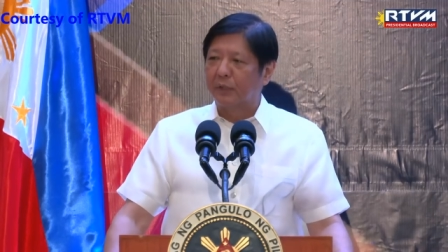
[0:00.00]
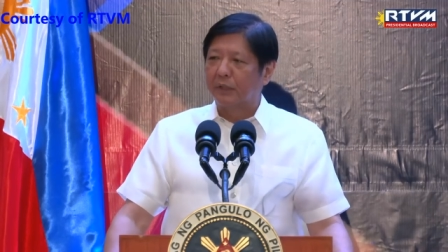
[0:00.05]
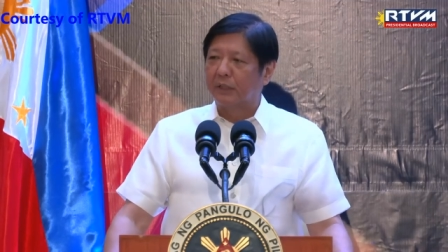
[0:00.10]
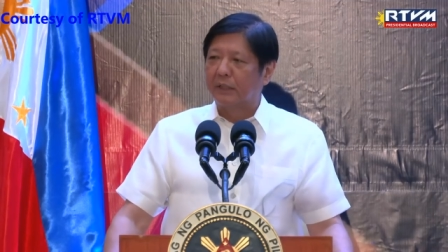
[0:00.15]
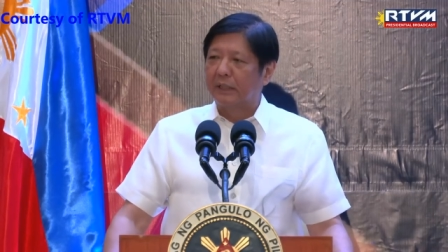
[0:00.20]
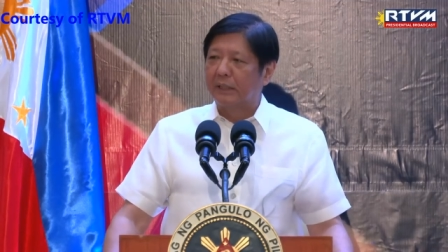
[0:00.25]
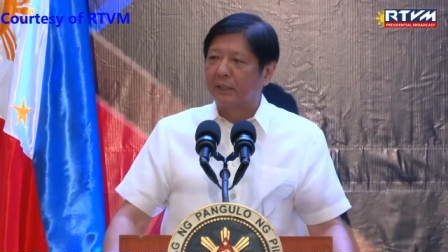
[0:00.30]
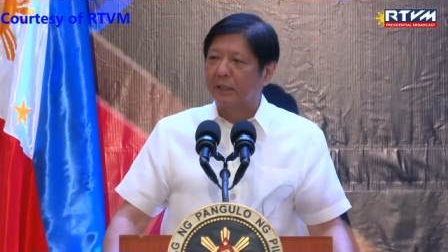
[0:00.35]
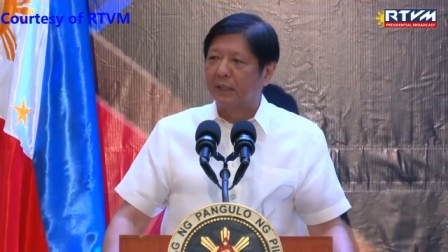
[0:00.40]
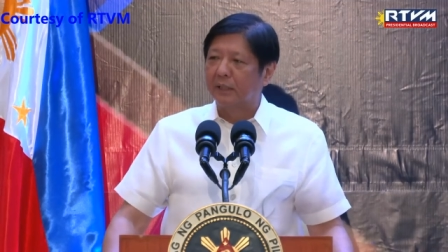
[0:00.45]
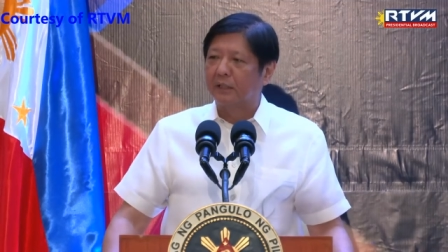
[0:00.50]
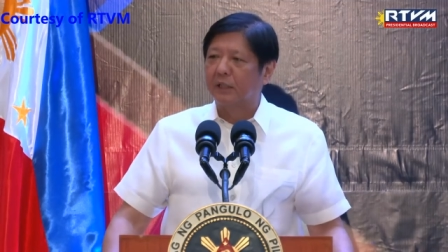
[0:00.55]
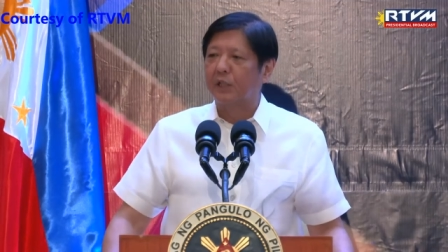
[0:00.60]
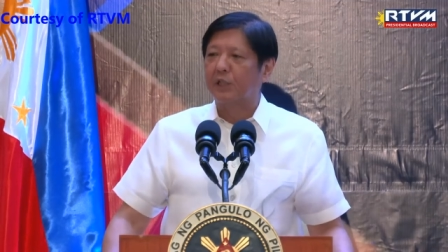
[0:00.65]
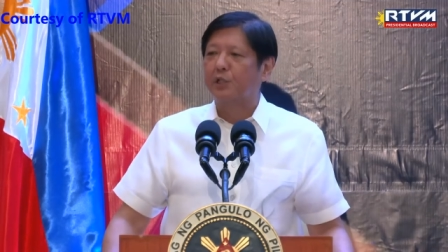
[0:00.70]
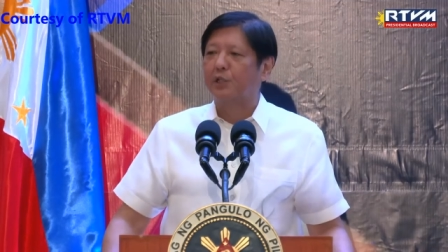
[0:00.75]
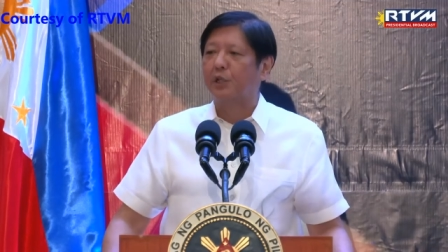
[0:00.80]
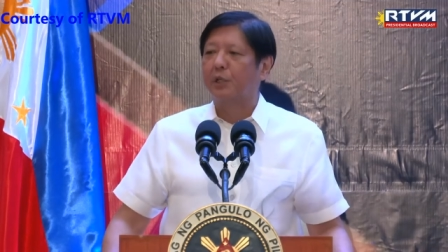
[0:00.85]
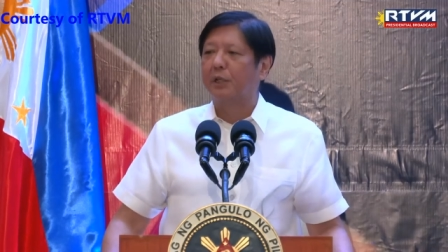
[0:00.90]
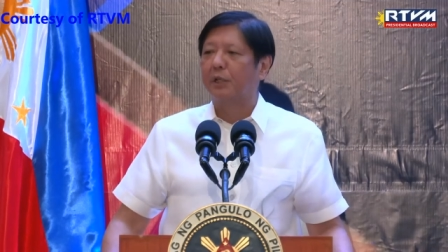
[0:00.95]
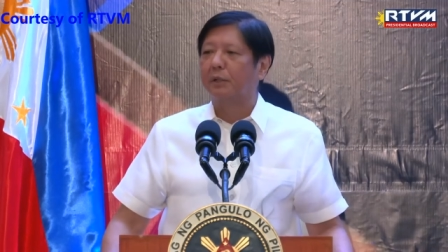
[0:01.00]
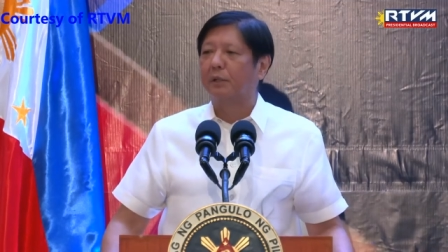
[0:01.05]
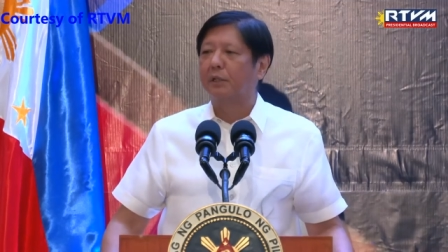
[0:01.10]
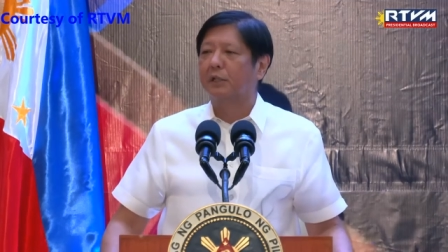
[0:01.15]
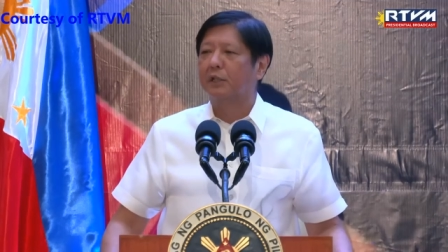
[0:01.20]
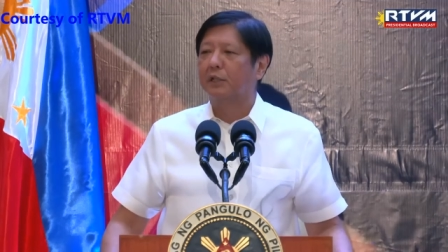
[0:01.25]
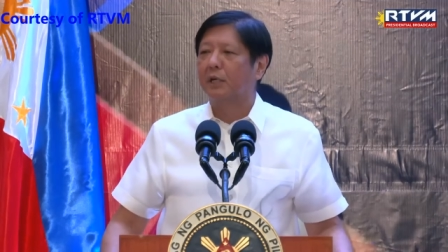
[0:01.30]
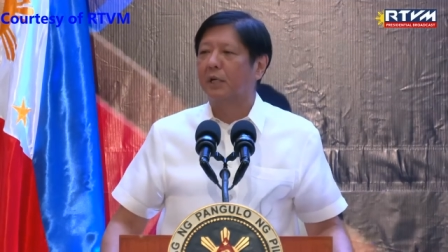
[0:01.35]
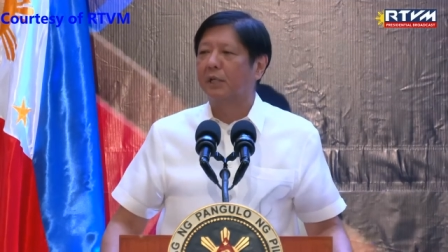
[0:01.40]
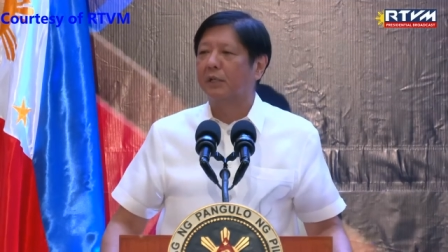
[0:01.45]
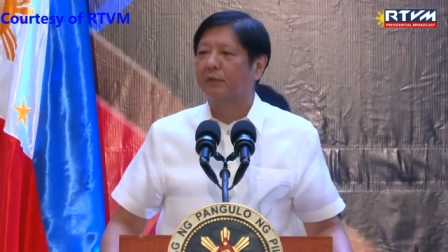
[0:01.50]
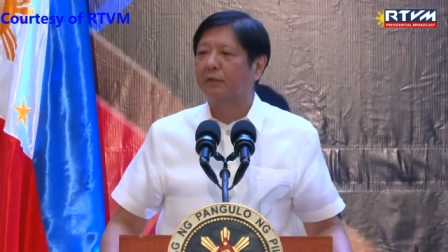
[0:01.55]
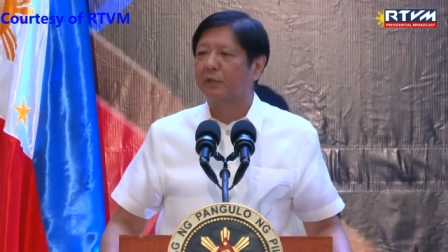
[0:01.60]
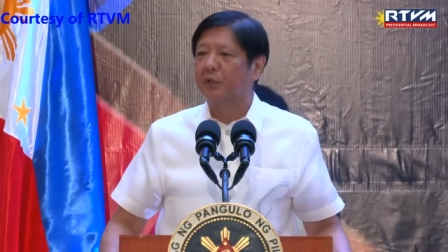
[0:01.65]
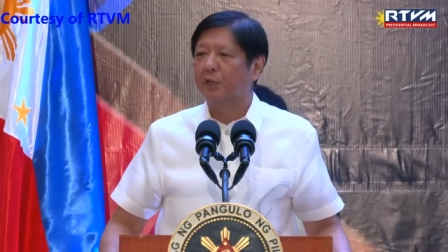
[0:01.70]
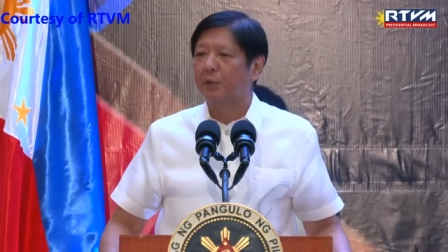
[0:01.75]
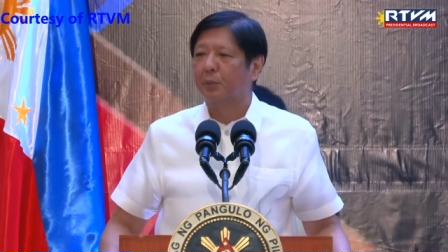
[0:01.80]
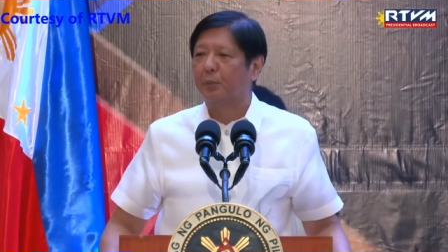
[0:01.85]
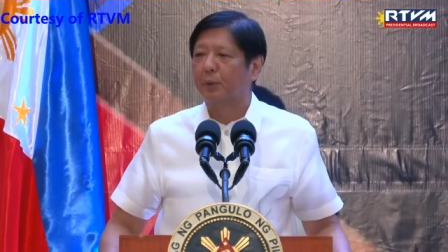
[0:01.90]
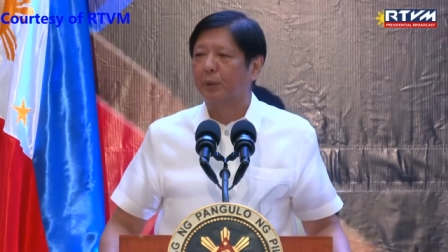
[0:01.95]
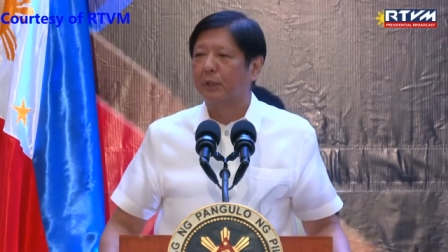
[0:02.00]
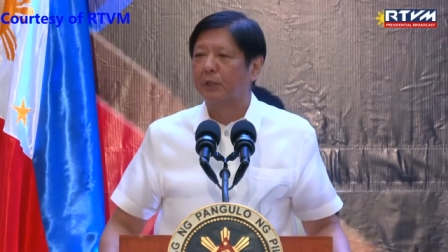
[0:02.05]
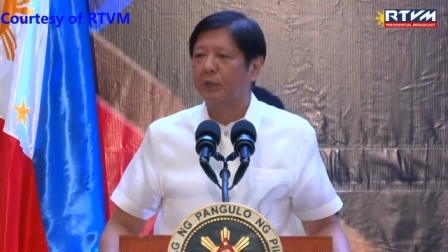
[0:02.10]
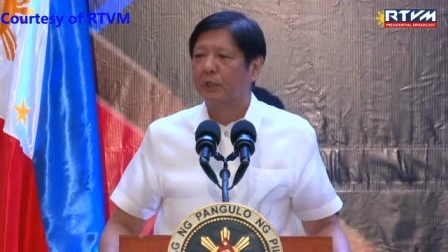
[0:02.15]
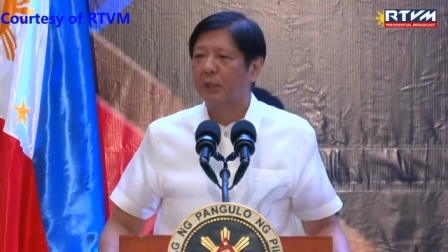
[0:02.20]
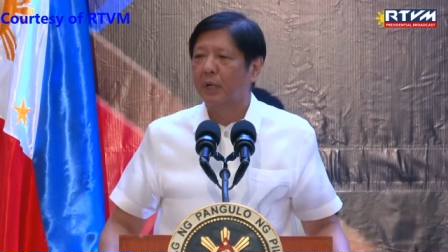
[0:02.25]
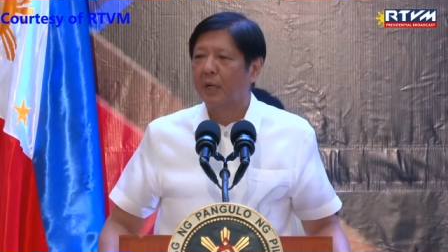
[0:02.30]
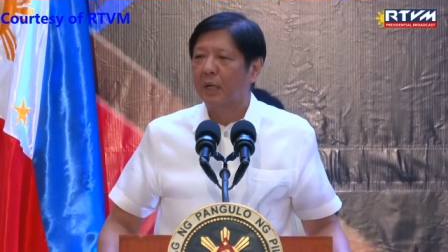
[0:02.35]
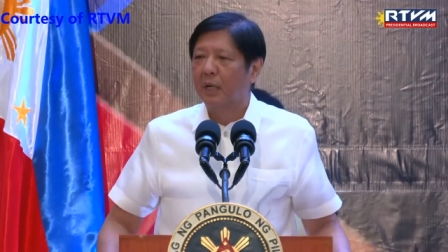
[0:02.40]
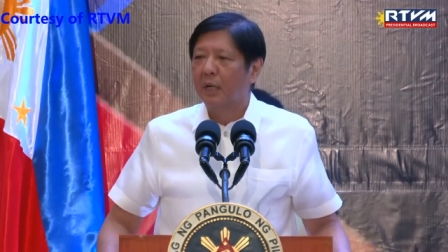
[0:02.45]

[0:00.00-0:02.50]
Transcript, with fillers: the detailed engineering design of this bridge,